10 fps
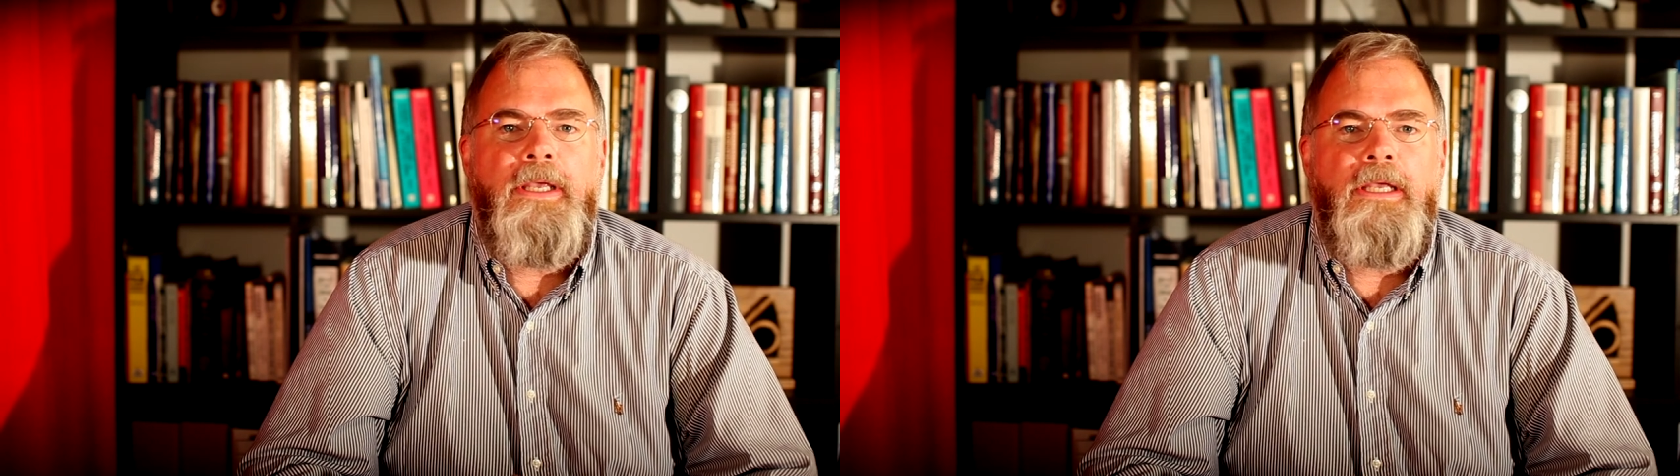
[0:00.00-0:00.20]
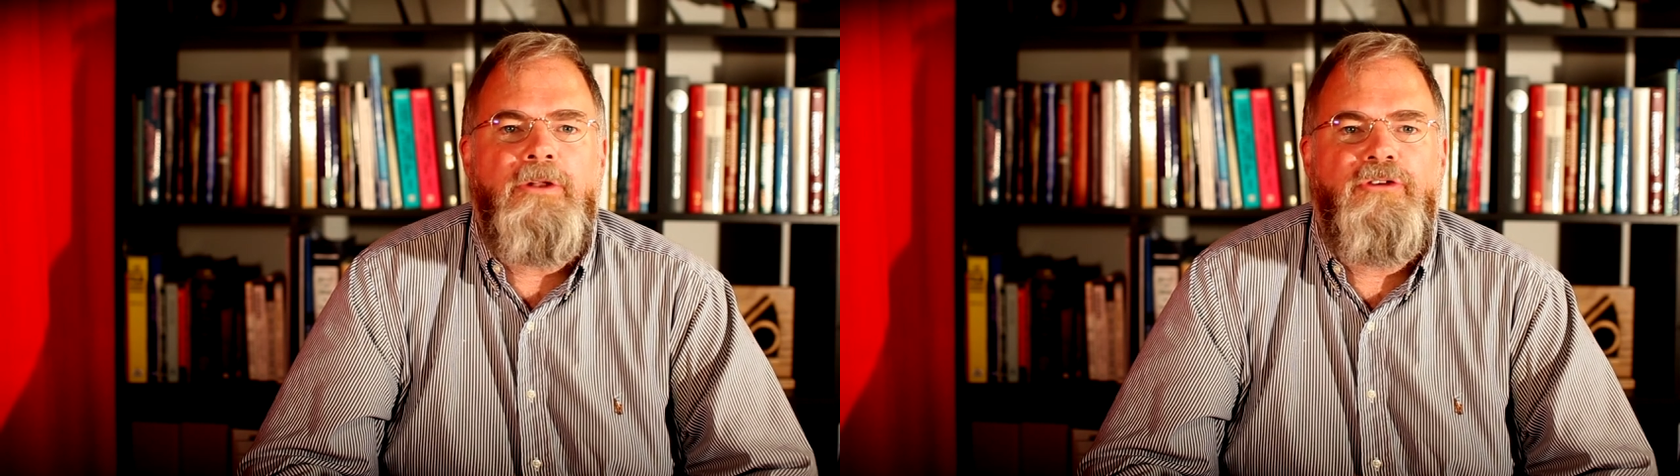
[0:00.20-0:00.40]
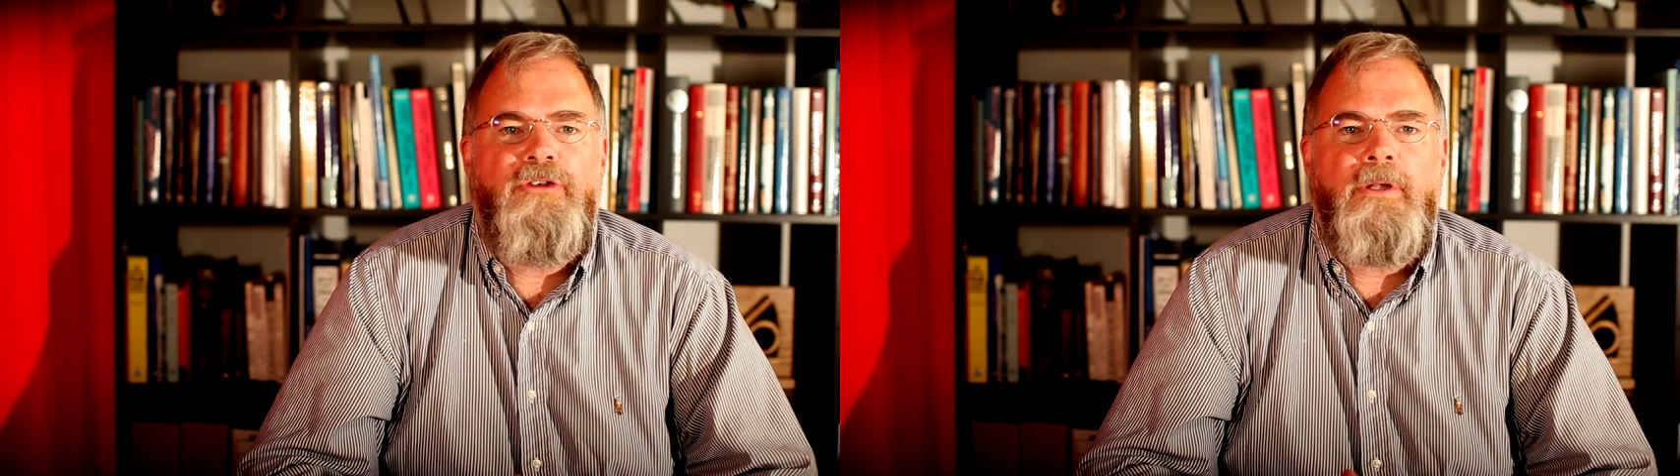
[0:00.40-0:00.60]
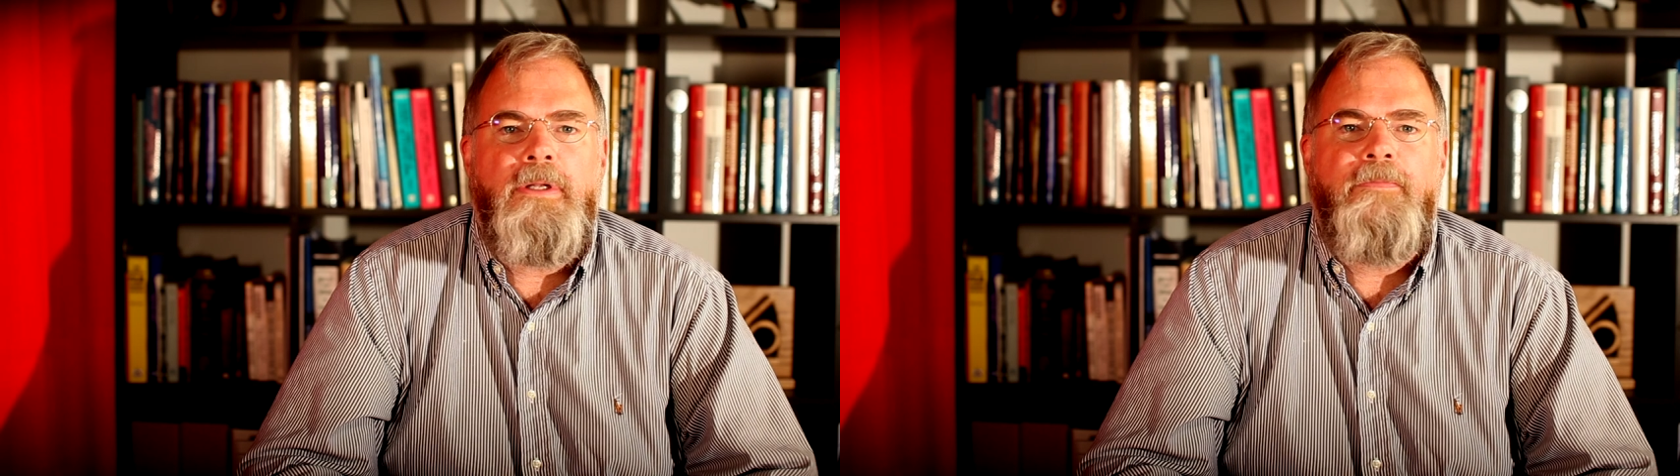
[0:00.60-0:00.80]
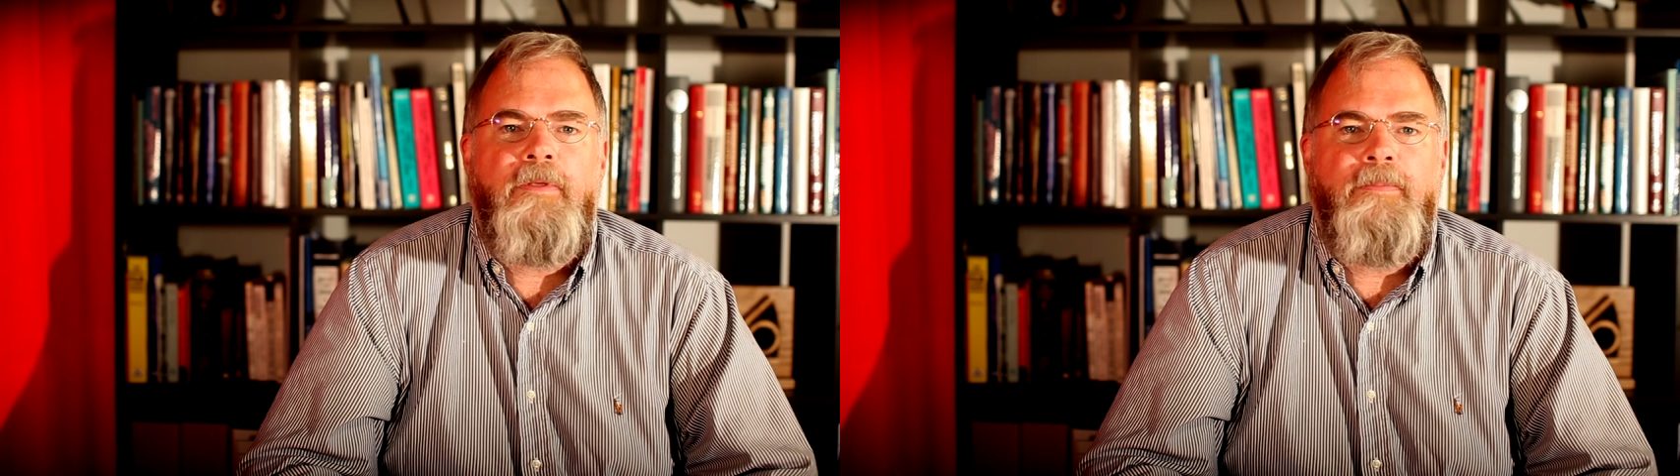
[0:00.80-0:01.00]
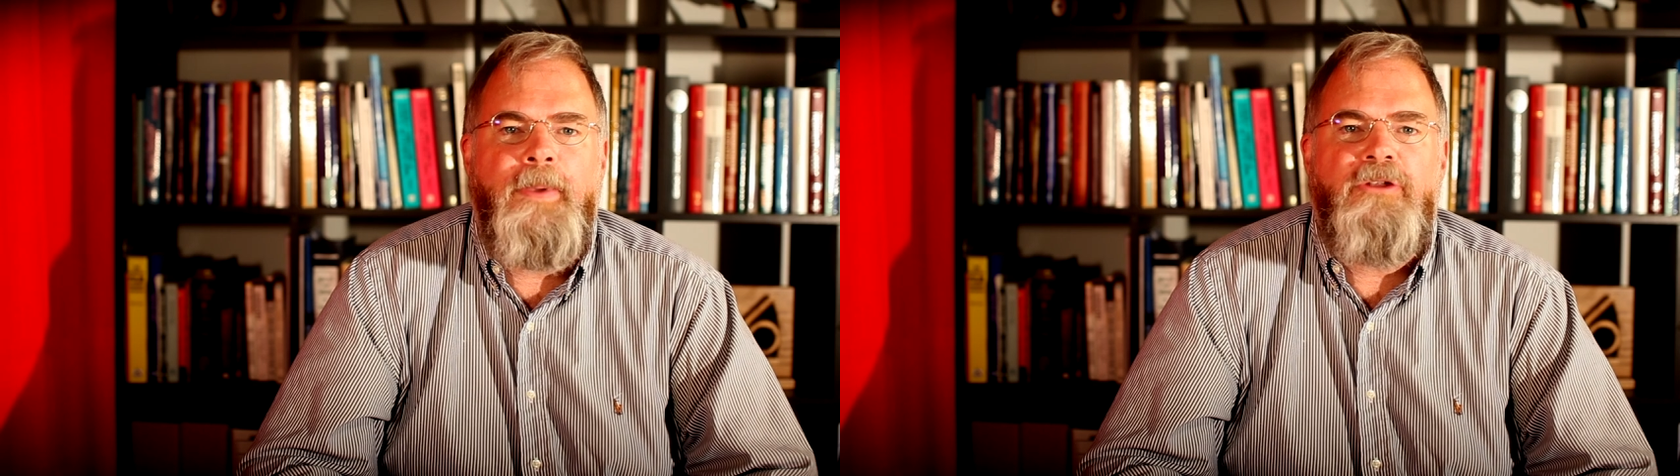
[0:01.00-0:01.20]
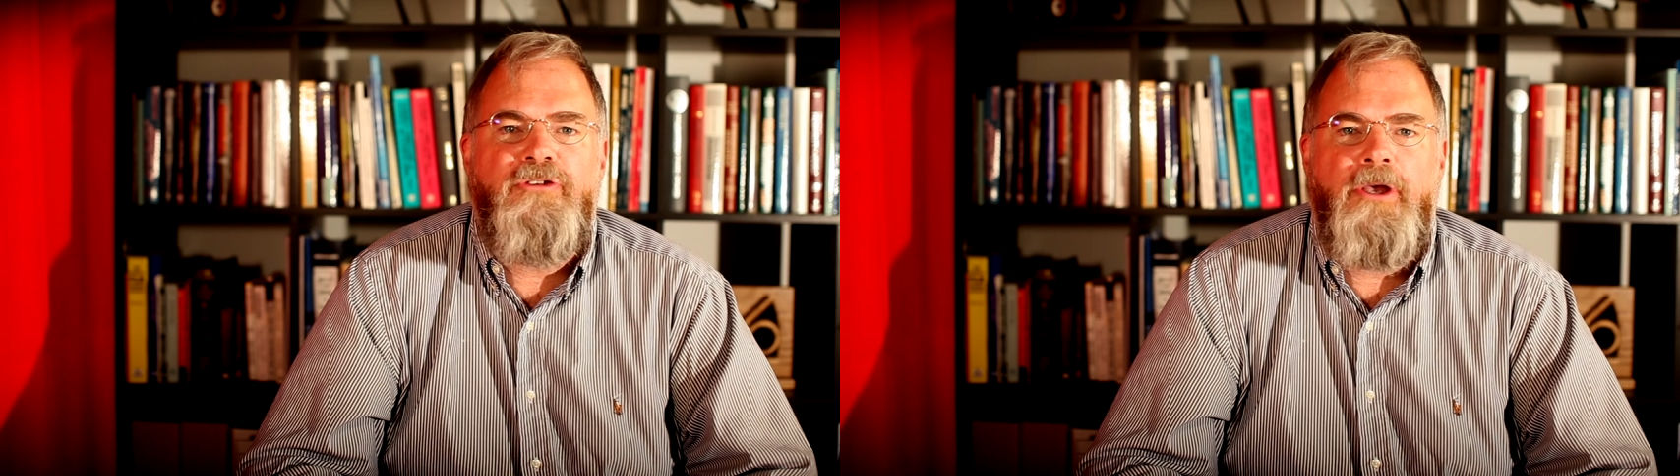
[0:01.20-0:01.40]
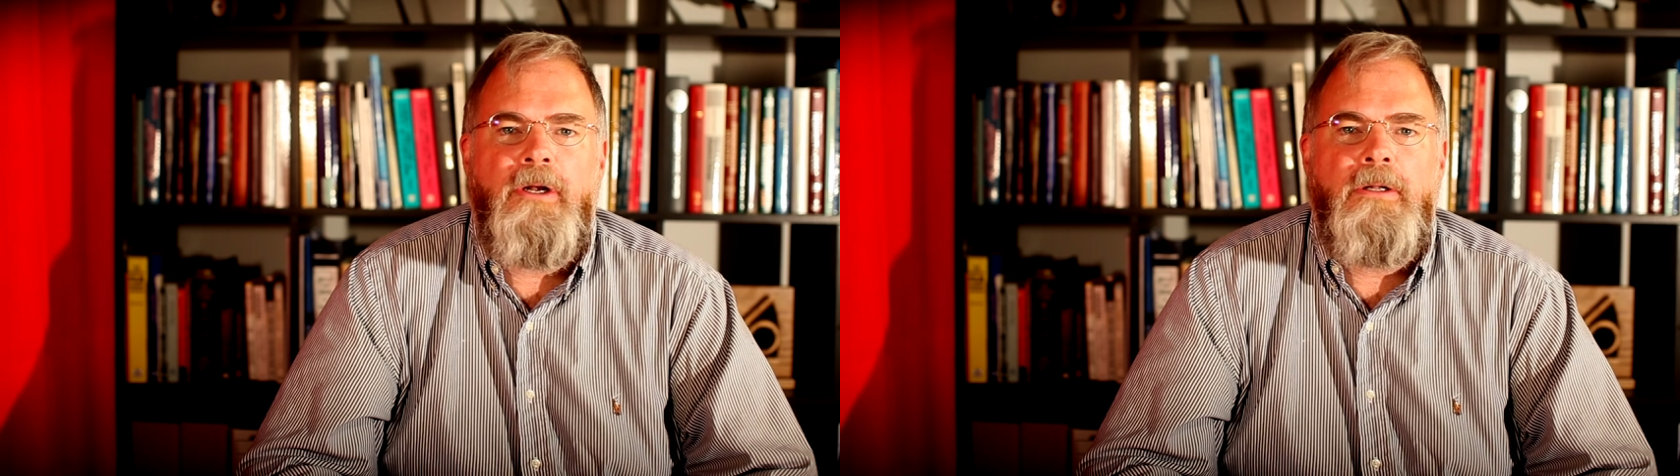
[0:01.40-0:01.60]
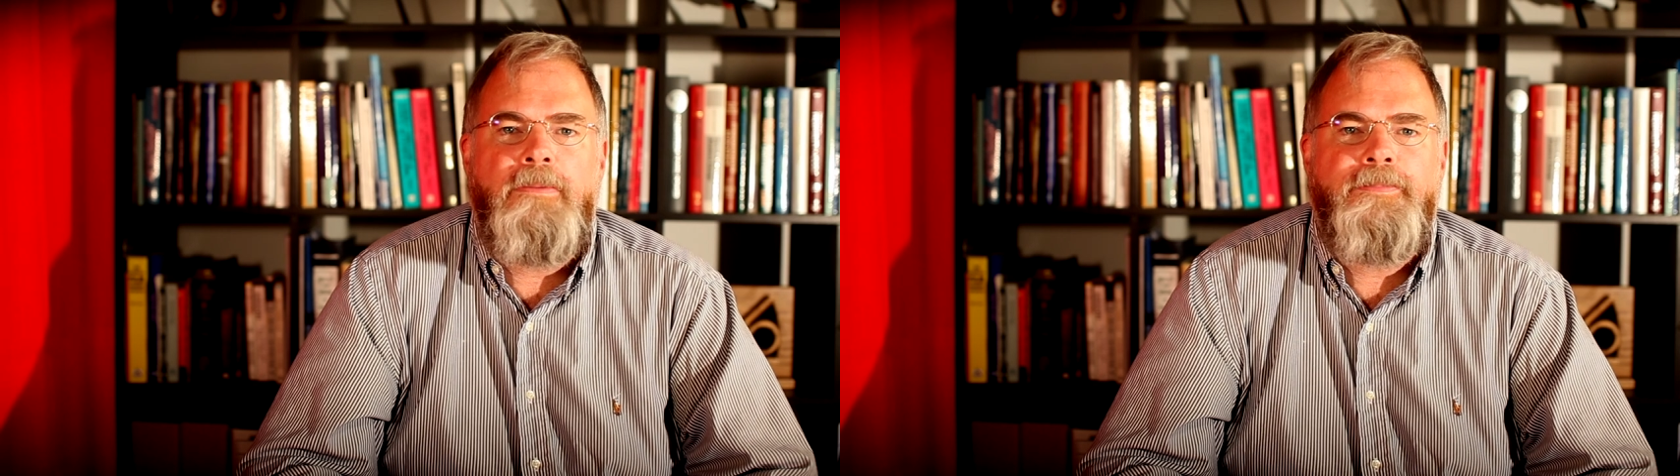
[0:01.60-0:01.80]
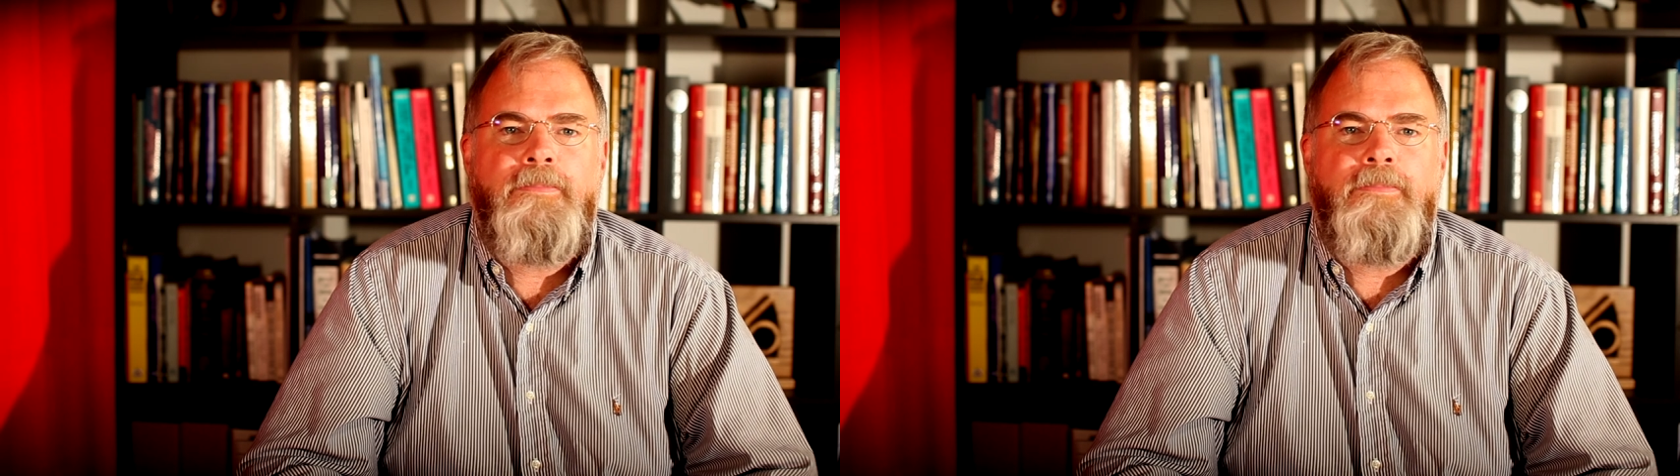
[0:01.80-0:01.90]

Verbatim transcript: the heat shield of the space shuttle.